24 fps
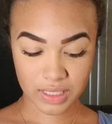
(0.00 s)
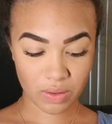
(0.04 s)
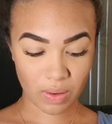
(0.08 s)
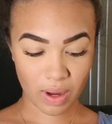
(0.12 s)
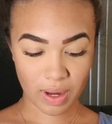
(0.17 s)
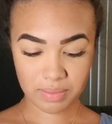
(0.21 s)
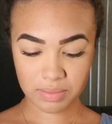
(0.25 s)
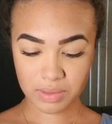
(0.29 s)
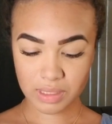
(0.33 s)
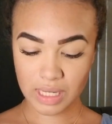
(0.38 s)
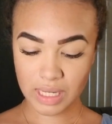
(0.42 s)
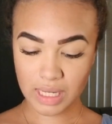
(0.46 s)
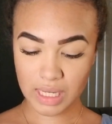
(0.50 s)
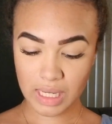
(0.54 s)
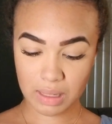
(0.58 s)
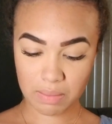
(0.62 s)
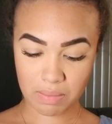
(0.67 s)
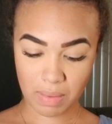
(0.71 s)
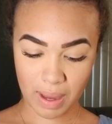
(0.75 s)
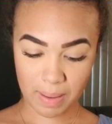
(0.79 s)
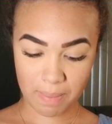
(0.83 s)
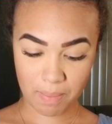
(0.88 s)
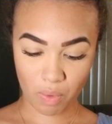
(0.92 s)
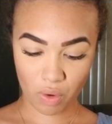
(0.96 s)
I'm taking
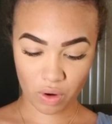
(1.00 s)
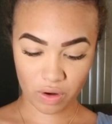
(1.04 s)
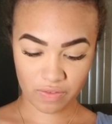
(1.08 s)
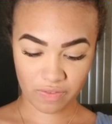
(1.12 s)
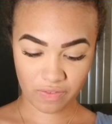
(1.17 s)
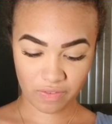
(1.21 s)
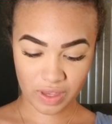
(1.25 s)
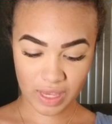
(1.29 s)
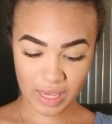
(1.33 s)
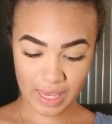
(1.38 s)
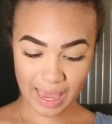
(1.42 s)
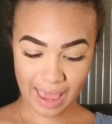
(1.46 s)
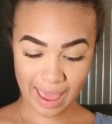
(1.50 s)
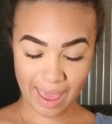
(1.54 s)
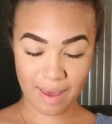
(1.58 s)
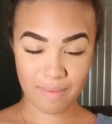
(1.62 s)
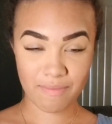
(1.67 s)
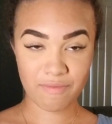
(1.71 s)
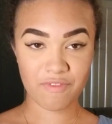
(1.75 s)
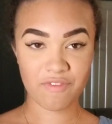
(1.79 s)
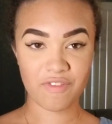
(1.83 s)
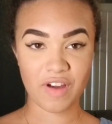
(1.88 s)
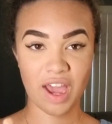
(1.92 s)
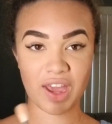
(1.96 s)
my Morphe
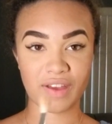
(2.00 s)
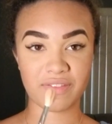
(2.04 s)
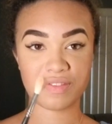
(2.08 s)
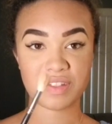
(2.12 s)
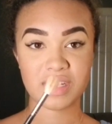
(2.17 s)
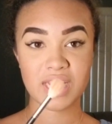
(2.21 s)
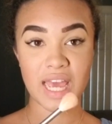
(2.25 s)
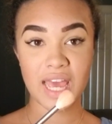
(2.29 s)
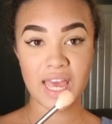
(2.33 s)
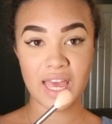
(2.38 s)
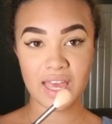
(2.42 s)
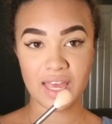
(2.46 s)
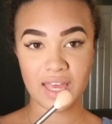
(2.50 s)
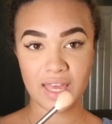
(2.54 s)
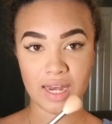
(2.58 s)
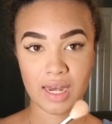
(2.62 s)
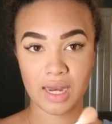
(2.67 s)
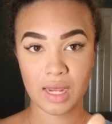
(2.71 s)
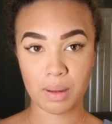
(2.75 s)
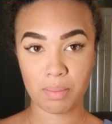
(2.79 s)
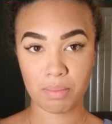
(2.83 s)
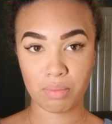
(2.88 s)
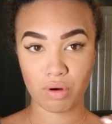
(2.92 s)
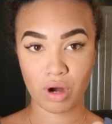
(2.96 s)

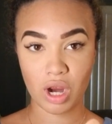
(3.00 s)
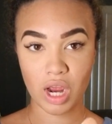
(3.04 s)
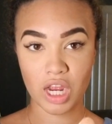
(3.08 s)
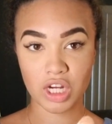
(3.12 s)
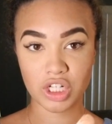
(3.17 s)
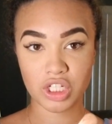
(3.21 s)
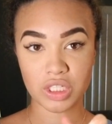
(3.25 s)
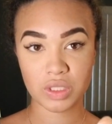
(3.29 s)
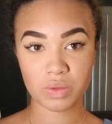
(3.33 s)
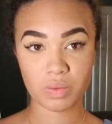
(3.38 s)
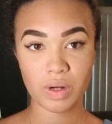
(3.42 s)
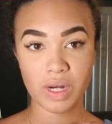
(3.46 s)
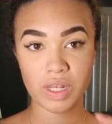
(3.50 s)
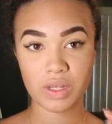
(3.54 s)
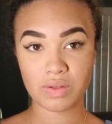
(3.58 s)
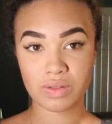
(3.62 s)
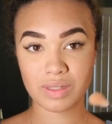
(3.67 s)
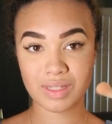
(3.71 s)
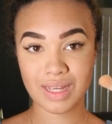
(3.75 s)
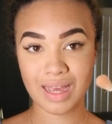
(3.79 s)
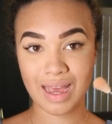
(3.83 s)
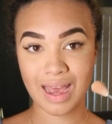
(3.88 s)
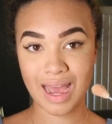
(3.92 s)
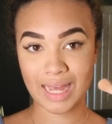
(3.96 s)
M510 brush. This is what I use
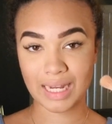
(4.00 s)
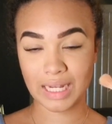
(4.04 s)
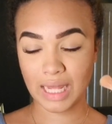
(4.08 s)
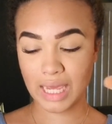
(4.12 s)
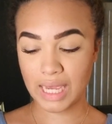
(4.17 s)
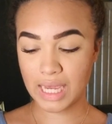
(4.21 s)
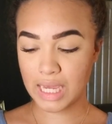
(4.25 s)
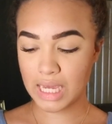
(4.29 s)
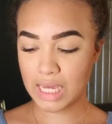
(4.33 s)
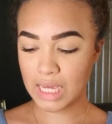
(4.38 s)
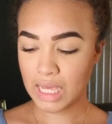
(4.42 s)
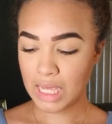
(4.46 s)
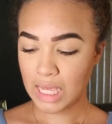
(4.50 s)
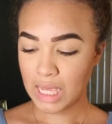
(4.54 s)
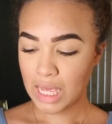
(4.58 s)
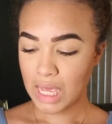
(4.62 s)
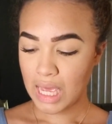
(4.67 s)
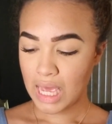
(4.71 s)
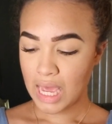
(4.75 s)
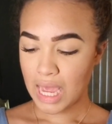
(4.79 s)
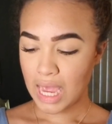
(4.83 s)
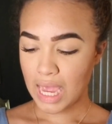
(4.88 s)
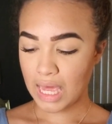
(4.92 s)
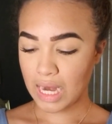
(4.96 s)
to highlight.
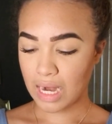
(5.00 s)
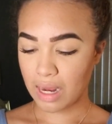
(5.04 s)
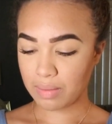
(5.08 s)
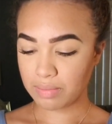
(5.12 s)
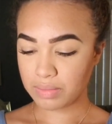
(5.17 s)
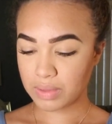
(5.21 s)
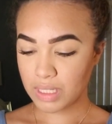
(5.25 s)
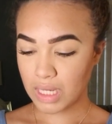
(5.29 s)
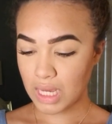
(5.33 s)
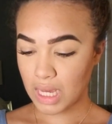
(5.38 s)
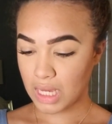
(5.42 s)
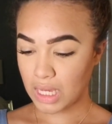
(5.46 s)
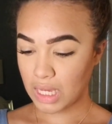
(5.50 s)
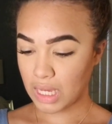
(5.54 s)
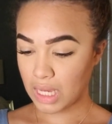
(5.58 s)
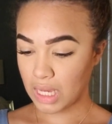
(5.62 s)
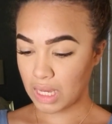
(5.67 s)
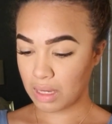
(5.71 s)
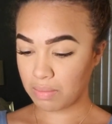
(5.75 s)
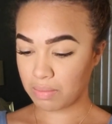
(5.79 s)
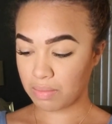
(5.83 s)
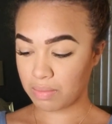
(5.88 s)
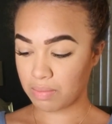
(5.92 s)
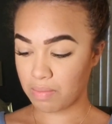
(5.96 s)
And I'm
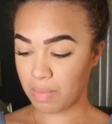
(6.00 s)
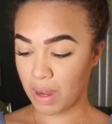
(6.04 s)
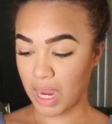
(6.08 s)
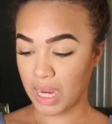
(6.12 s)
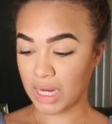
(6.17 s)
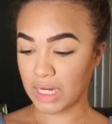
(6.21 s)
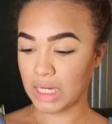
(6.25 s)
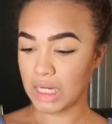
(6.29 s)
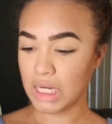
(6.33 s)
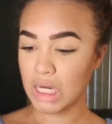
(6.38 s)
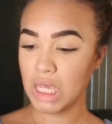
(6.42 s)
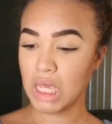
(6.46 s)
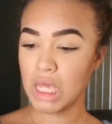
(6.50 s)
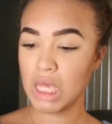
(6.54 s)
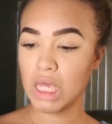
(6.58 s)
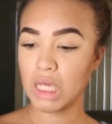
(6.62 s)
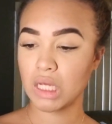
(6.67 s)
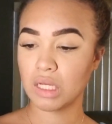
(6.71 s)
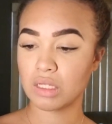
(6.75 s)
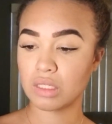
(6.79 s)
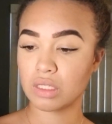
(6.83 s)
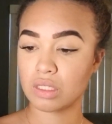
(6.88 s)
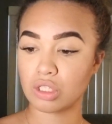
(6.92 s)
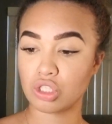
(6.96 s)
taking my
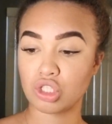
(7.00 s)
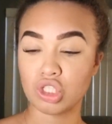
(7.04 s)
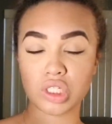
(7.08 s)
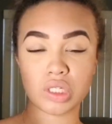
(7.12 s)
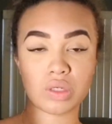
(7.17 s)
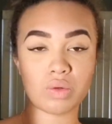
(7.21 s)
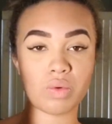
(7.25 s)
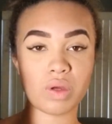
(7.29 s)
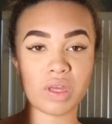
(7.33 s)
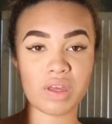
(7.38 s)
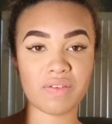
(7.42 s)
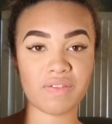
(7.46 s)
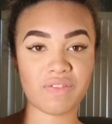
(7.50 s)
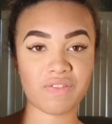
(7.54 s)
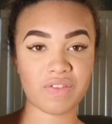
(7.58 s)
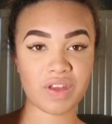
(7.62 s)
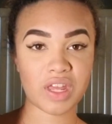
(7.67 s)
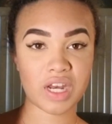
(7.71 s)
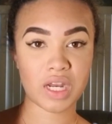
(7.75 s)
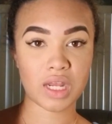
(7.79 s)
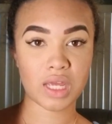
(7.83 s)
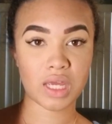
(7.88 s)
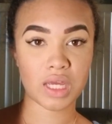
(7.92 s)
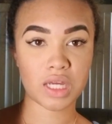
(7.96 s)
NYX Dewy
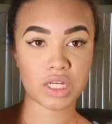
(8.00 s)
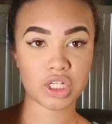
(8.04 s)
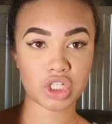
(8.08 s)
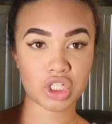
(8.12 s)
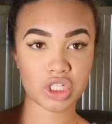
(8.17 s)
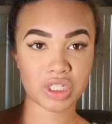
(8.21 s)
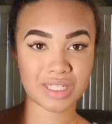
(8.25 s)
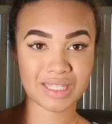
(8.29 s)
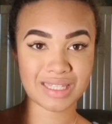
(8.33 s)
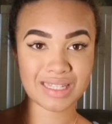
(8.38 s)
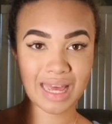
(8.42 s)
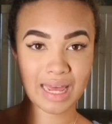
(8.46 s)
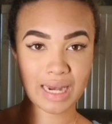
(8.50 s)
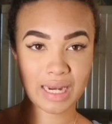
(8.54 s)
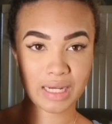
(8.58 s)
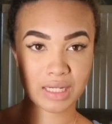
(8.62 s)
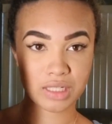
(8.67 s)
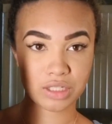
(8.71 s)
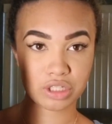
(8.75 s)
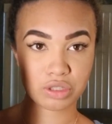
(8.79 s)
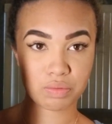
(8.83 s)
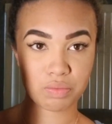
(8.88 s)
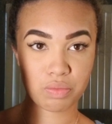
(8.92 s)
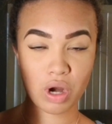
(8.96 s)
Finish Setting
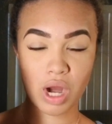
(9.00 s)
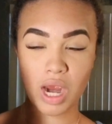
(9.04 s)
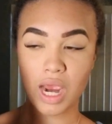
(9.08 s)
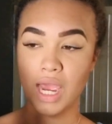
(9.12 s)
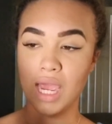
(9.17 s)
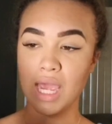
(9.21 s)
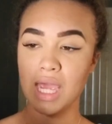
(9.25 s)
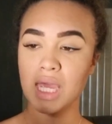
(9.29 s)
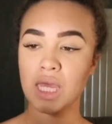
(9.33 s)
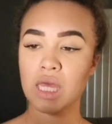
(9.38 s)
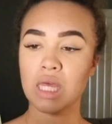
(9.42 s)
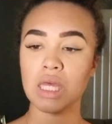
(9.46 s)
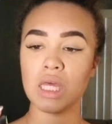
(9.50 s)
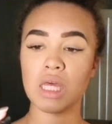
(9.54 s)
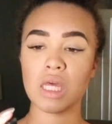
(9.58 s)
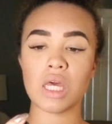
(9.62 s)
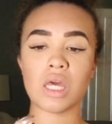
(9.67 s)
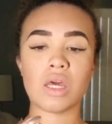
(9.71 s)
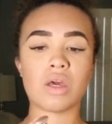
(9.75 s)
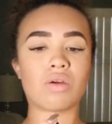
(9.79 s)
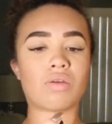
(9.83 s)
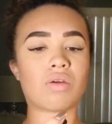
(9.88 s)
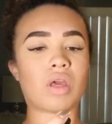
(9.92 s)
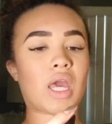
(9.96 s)
Spray.
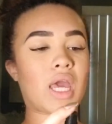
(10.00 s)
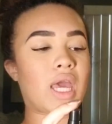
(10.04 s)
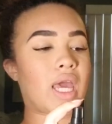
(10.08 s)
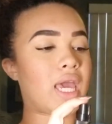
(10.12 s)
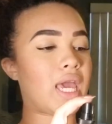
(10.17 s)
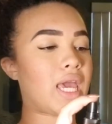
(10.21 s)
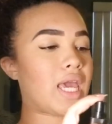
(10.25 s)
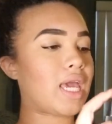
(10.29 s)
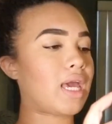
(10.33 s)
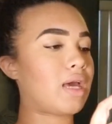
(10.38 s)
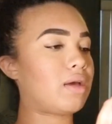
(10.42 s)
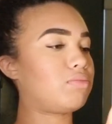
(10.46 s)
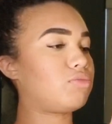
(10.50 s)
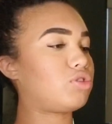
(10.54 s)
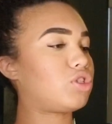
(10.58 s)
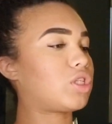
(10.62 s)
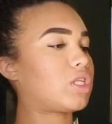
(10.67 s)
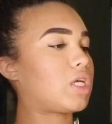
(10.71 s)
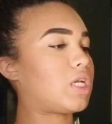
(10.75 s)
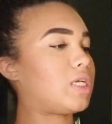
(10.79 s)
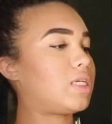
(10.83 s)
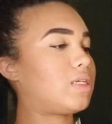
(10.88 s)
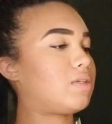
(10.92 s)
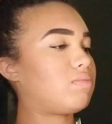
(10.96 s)
Okay, I'm just
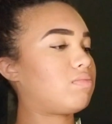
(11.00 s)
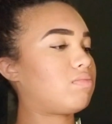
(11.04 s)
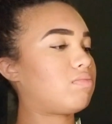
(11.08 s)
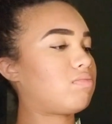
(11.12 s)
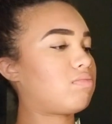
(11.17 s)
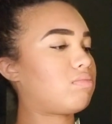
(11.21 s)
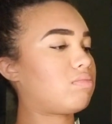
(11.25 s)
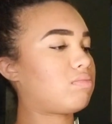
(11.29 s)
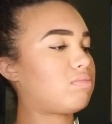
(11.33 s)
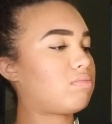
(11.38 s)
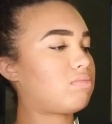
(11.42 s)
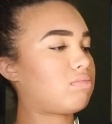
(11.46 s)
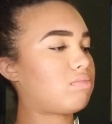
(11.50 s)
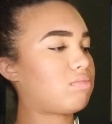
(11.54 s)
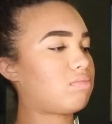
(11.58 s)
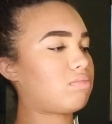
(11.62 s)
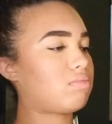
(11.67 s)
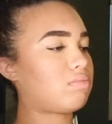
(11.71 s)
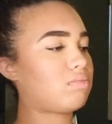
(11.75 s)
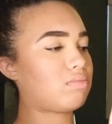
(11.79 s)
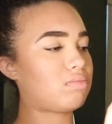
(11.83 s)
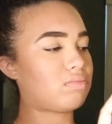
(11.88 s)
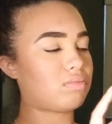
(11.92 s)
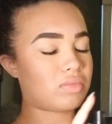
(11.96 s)
gonna
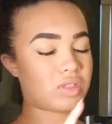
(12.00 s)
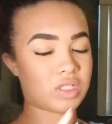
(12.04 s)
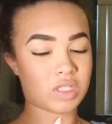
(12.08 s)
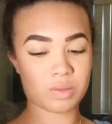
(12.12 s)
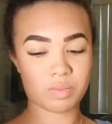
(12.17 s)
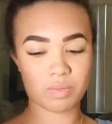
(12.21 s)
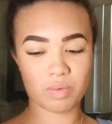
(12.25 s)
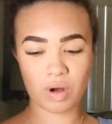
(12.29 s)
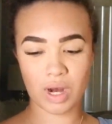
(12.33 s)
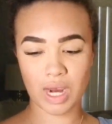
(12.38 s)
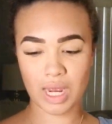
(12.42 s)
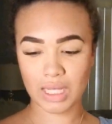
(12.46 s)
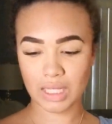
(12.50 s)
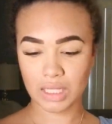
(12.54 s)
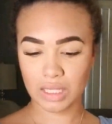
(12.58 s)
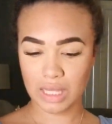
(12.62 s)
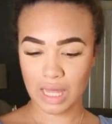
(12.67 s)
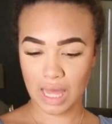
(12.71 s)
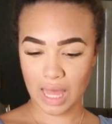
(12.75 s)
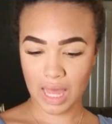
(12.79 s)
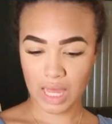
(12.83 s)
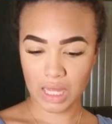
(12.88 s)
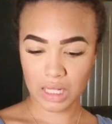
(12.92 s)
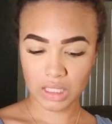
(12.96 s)
spray
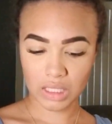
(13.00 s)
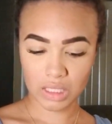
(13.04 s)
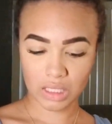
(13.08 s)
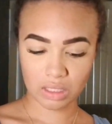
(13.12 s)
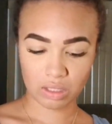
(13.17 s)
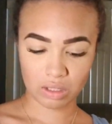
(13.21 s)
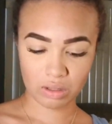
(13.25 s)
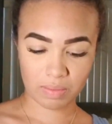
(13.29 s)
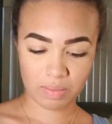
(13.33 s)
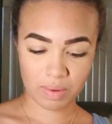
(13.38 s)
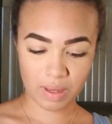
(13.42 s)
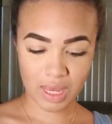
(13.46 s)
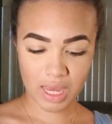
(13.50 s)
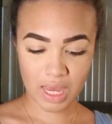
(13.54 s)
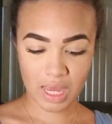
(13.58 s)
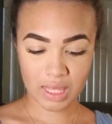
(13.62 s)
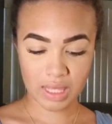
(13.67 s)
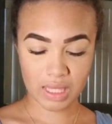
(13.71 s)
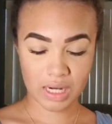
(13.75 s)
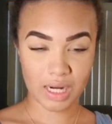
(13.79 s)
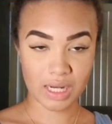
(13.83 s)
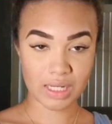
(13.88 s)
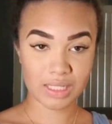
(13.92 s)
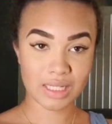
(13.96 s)
that a little bit, and
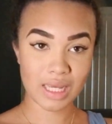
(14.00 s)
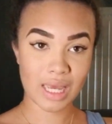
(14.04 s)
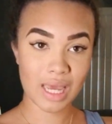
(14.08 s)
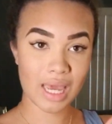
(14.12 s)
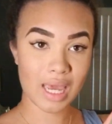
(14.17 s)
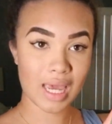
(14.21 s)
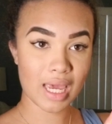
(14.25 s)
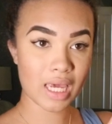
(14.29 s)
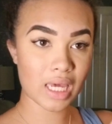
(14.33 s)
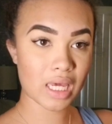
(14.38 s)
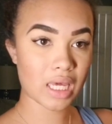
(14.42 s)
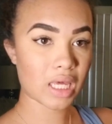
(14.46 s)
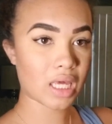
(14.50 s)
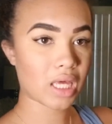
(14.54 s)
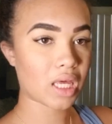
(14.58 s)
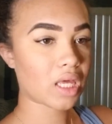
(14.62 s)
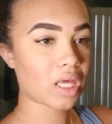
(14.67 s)
then I take